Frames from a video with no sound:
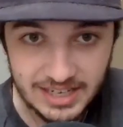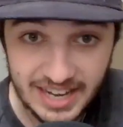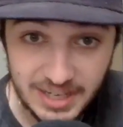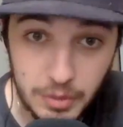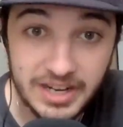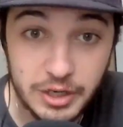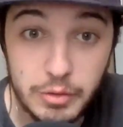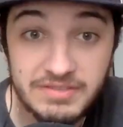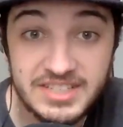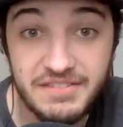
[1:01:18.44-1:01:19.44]
can you win a
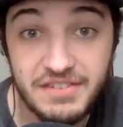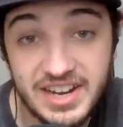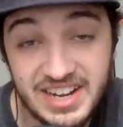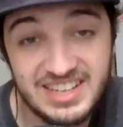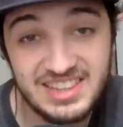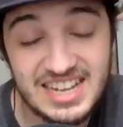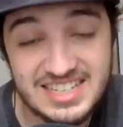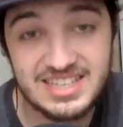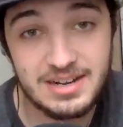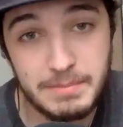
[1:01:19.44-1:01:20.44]
UFC fight in
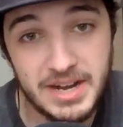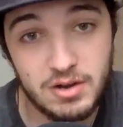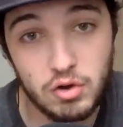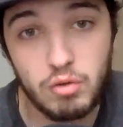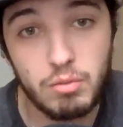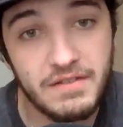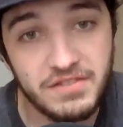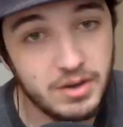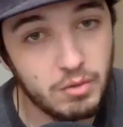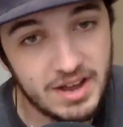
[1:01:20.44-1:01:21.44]
less than a minute or
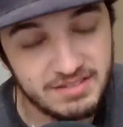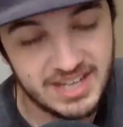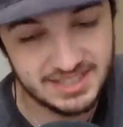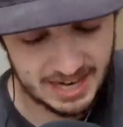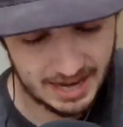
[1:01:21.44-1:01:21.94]
roughly around that